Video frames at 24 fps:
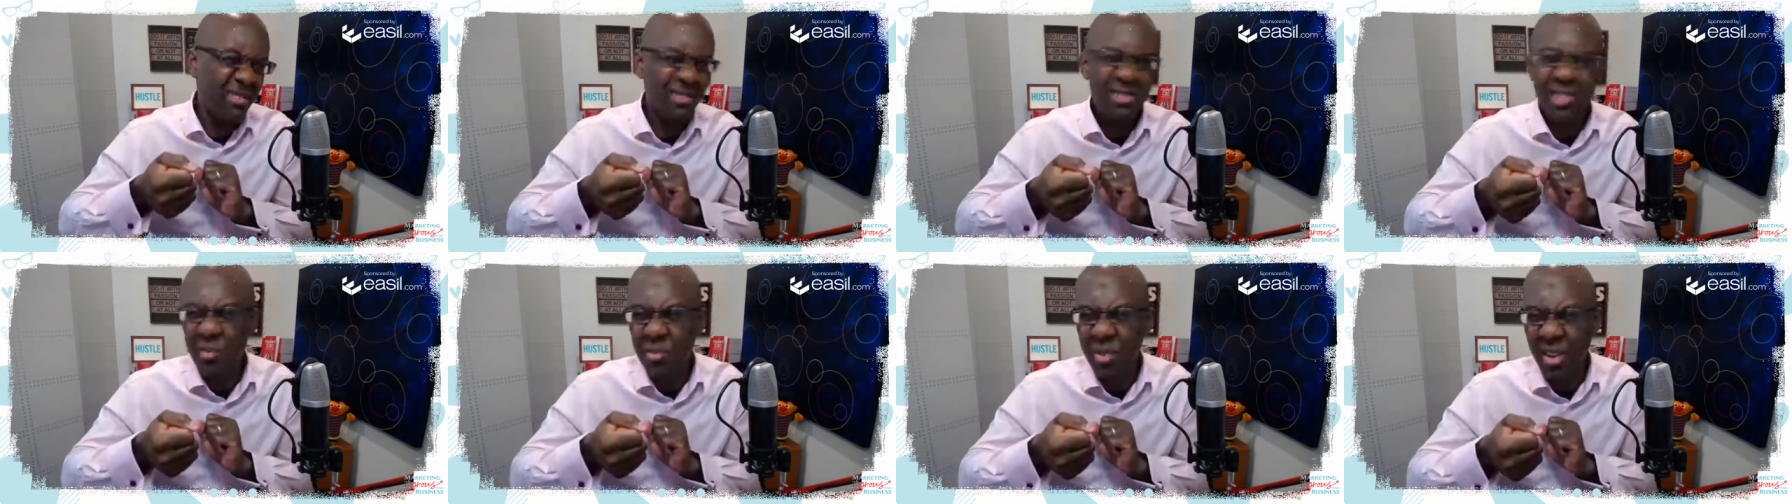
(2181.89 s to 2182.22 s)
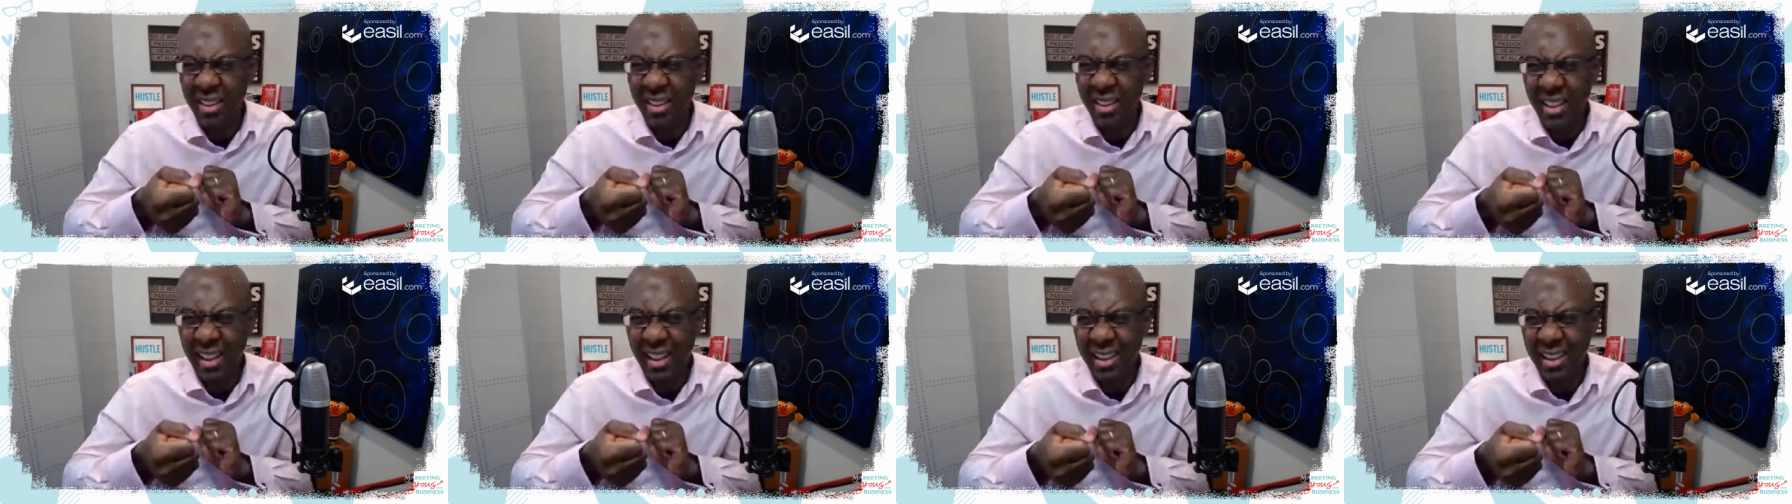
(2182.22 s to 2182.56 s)
something
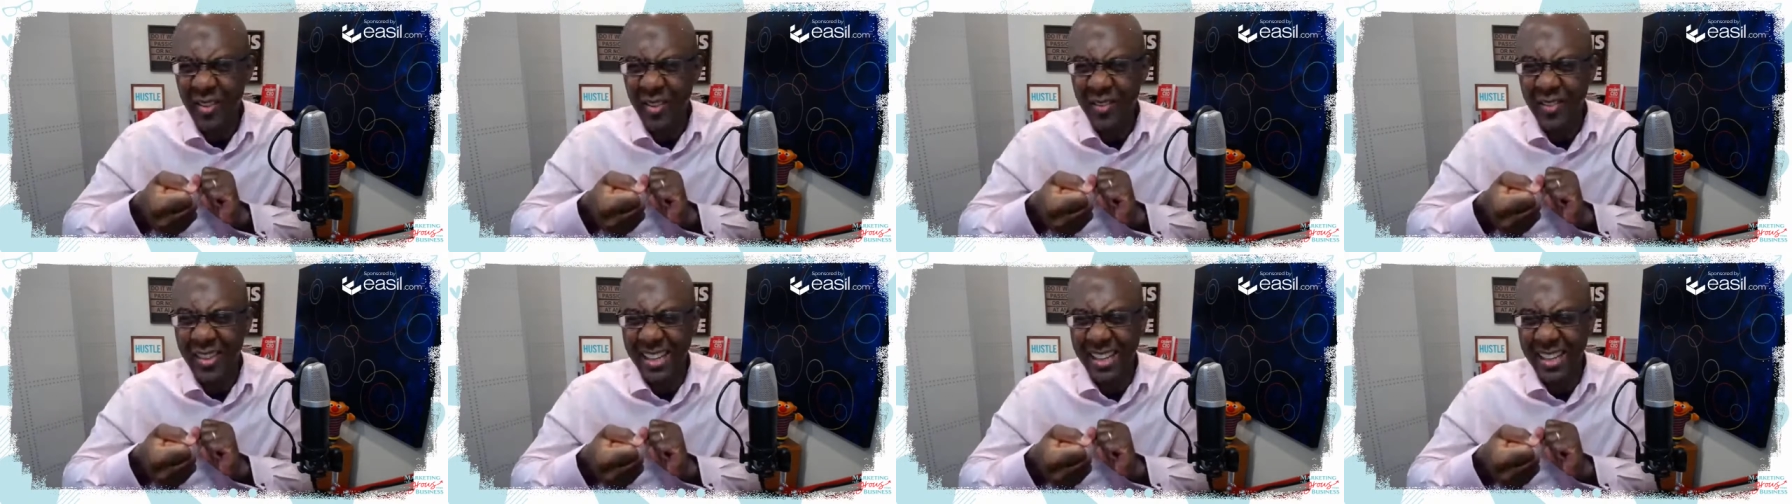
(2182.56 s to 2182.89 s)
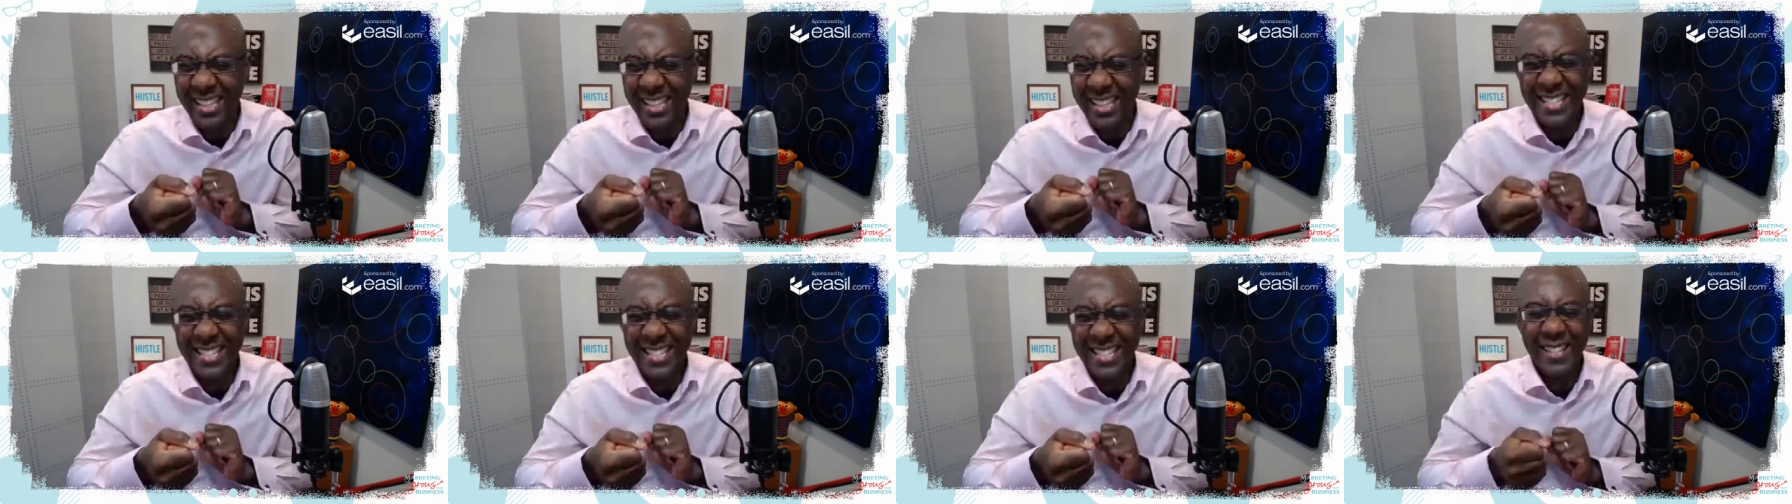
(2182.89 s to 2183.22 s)
like that, Kim.
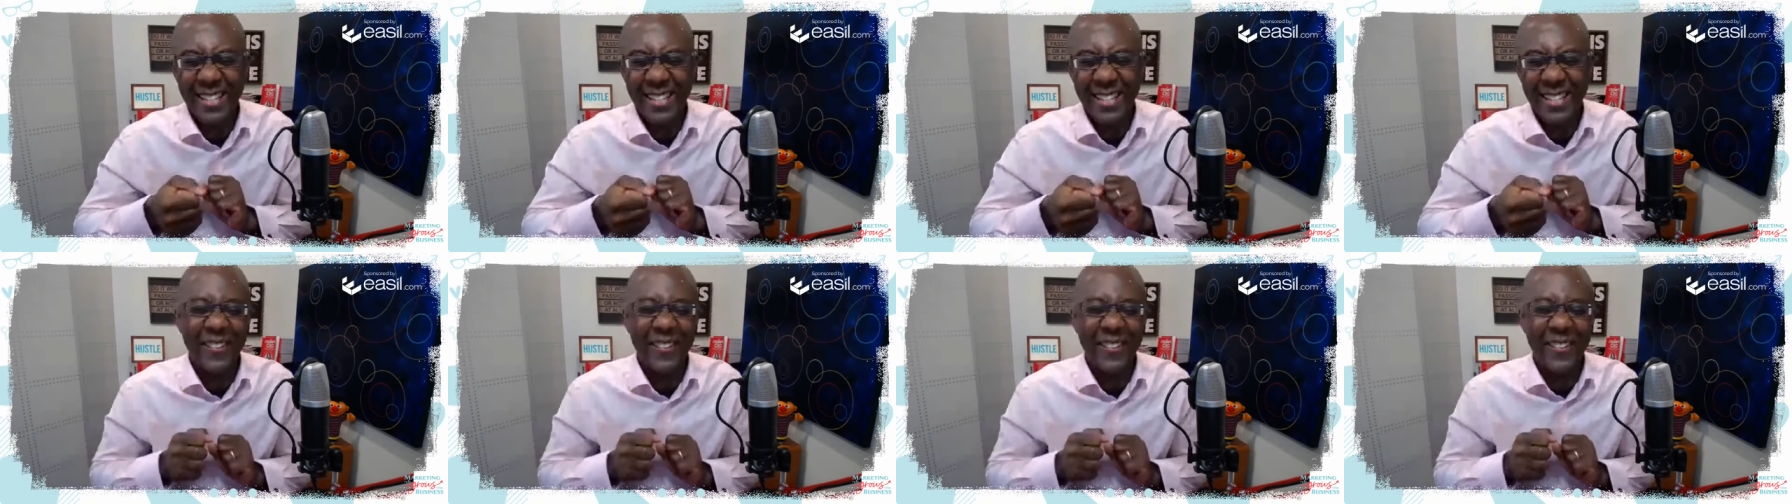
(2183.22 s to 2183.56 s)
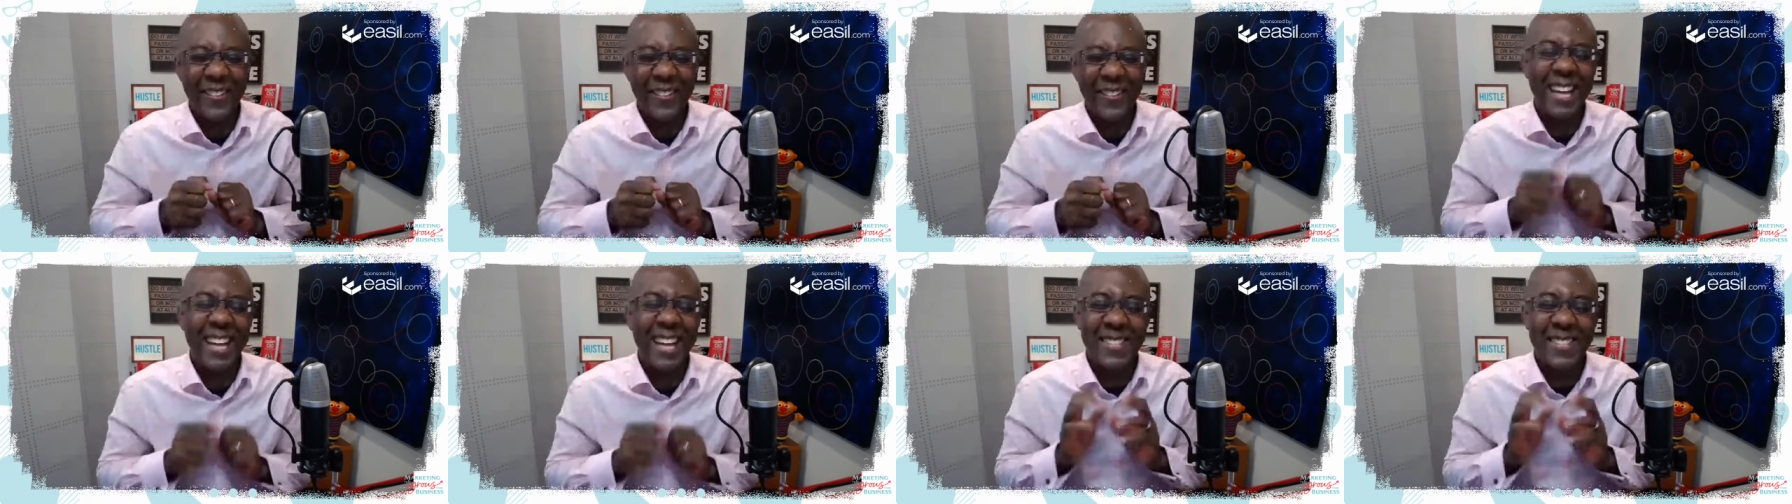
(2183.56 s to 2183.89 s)
So that's